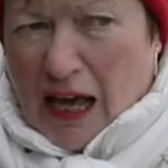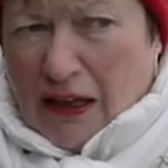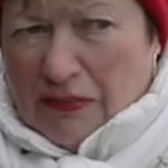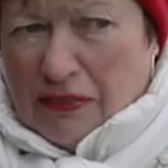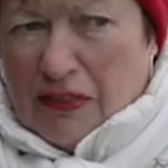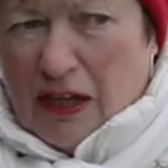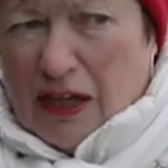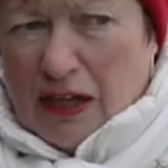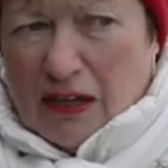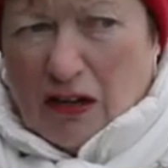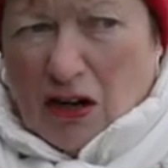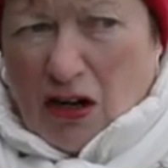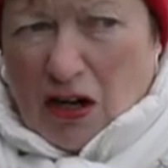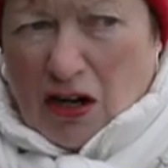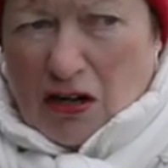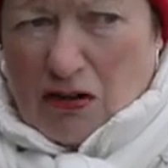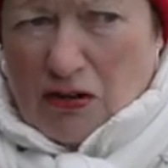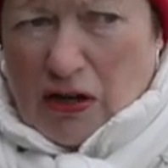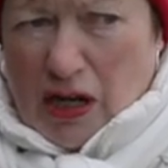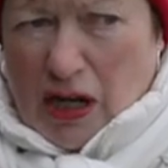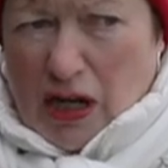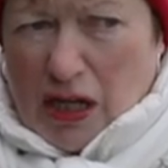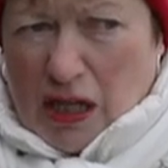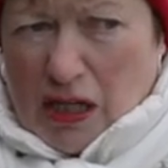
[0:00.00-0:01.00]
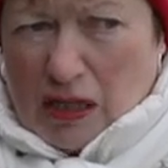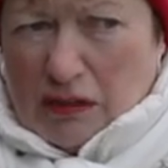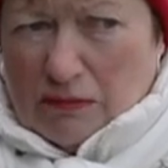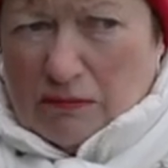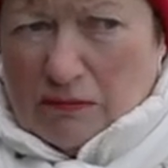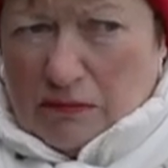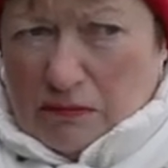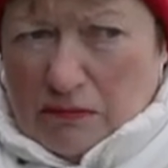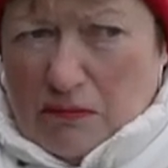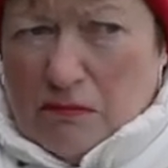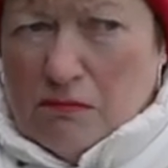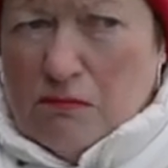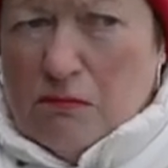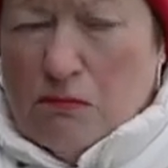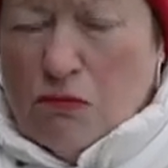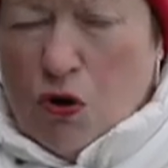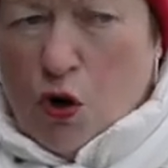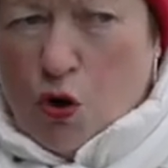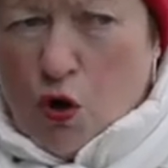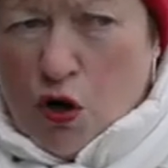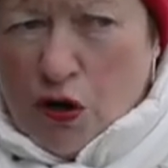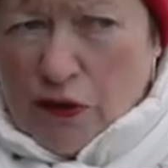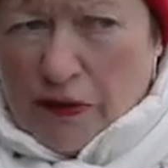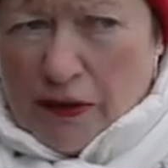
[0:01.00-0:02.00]
They are uh,
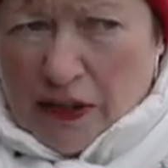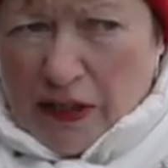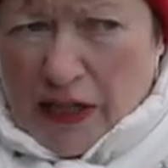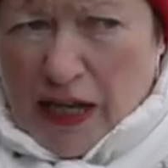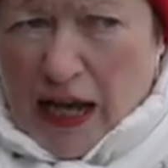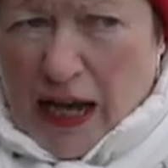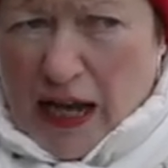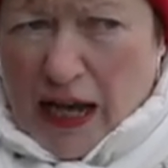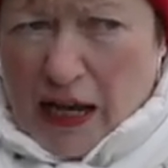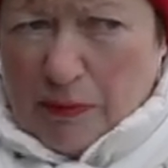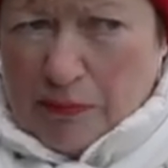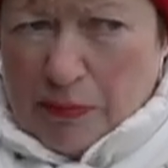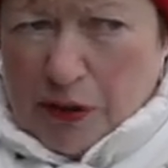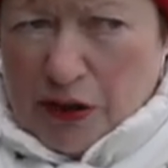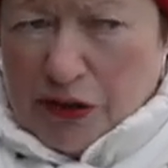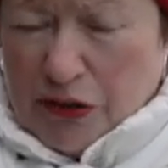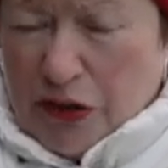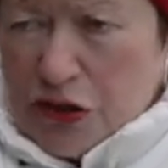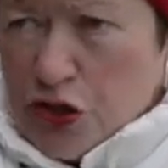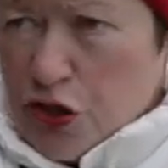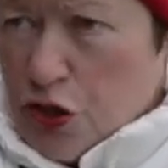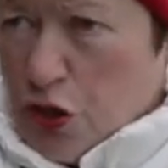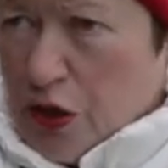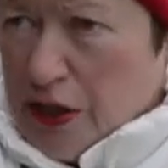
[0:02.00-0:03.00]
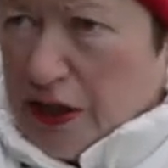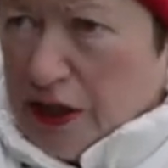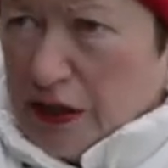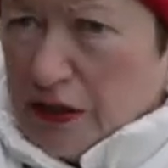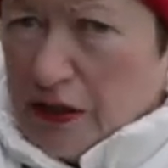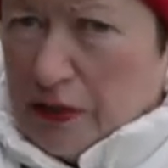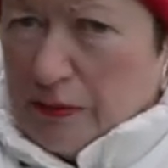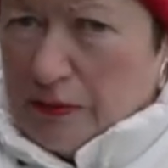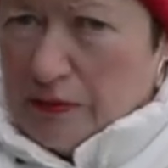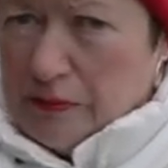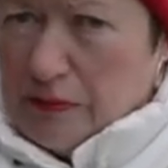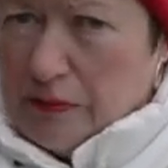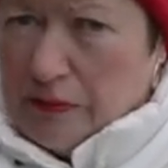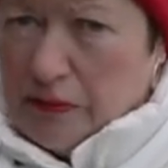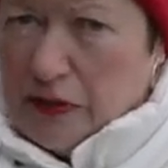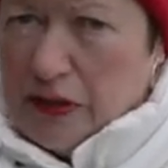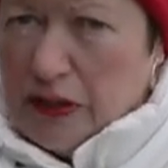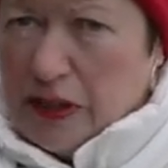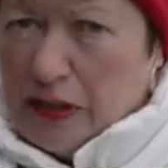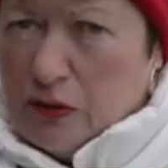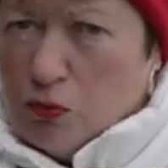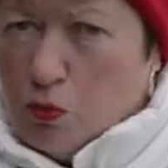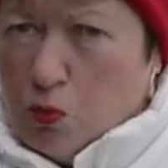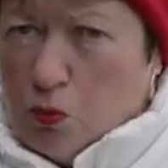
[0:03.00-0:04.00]
more than happy to join in the,
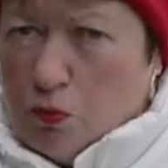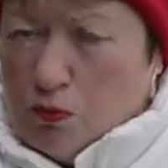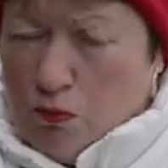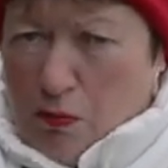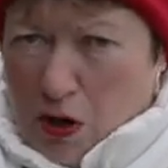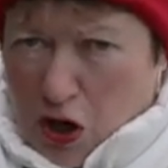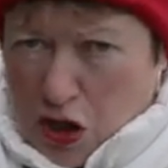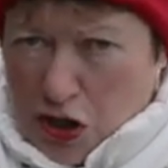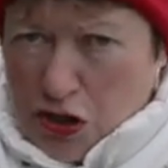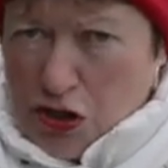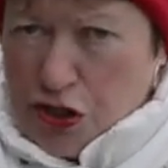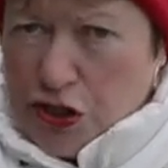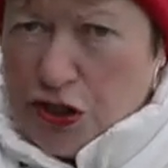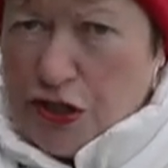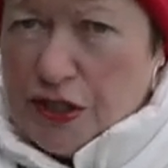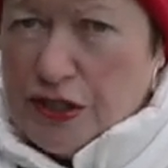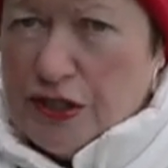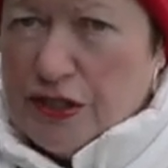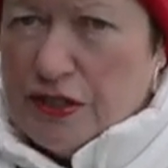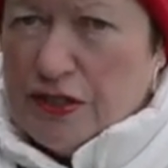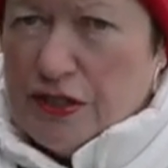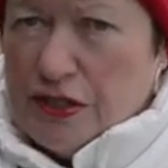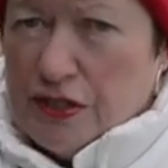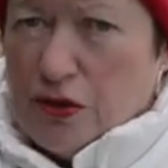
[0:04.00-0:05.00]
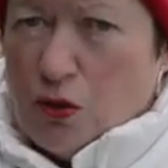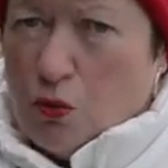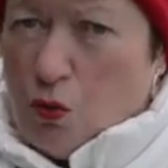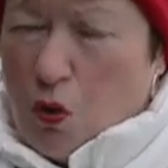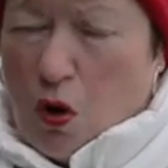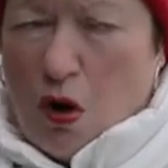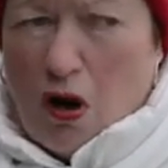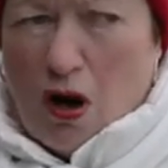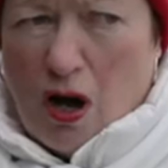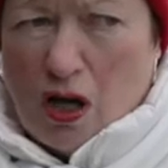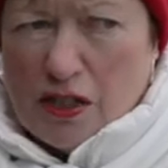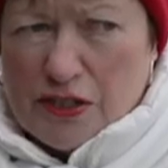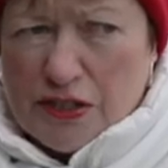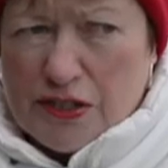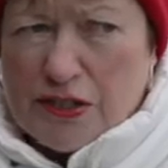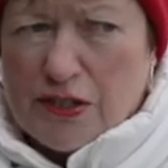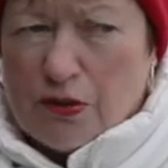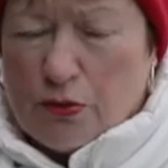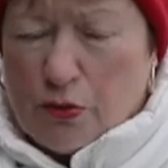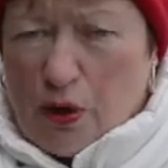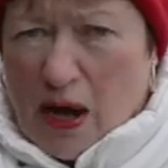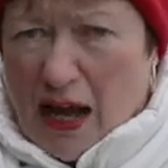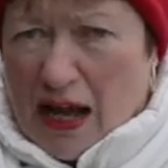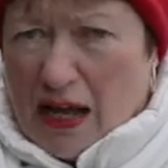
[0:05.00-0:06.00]
the marches, the walks, the
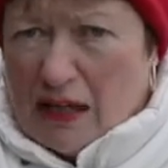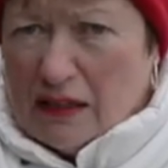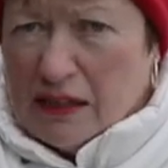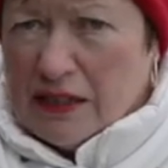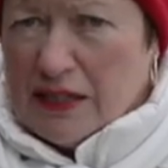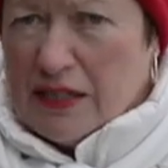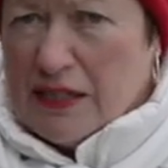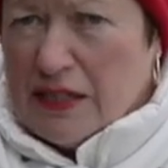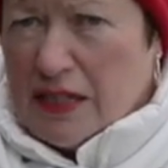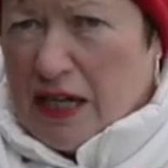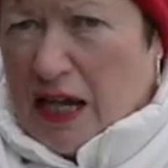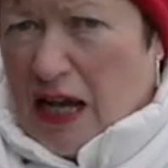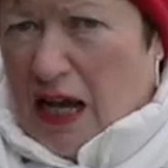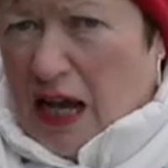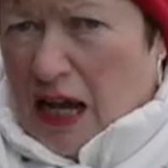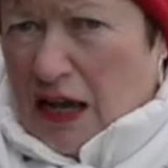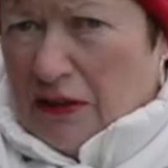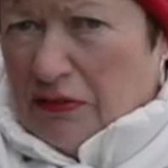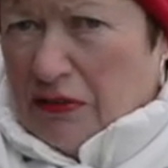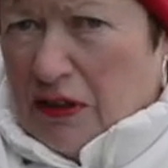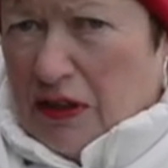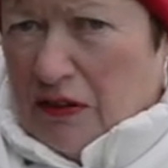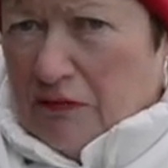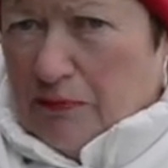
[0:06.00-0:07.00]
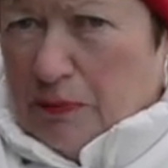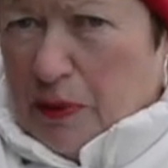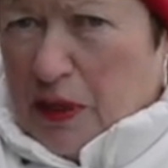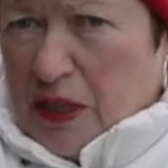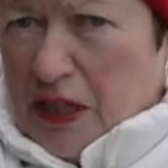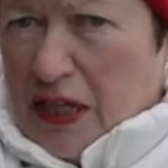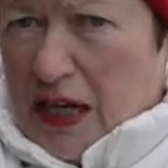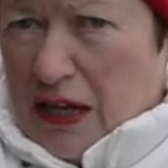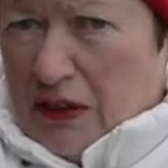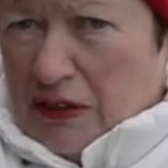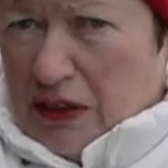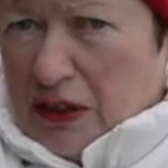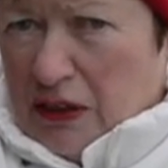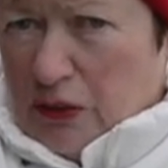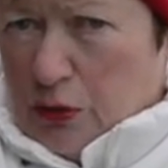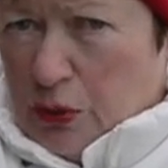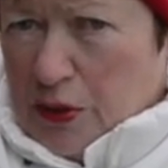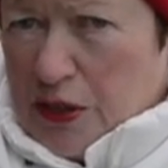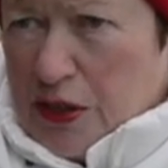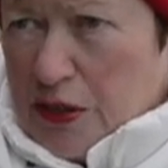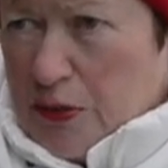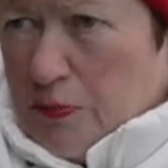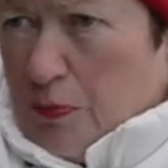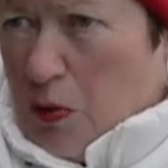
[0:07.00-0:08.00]
rallies. They've been down at
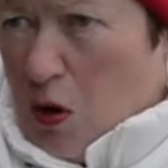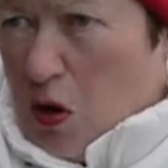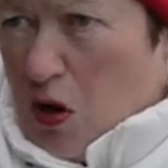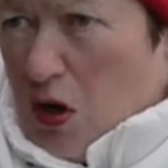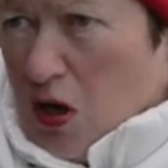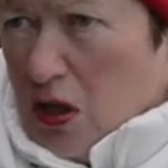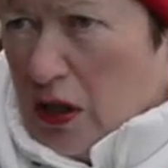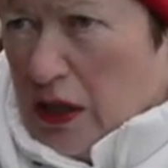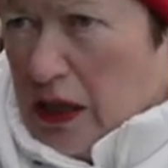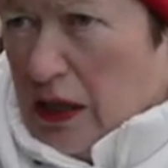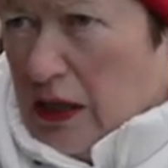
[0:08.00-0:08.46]
Queen's Park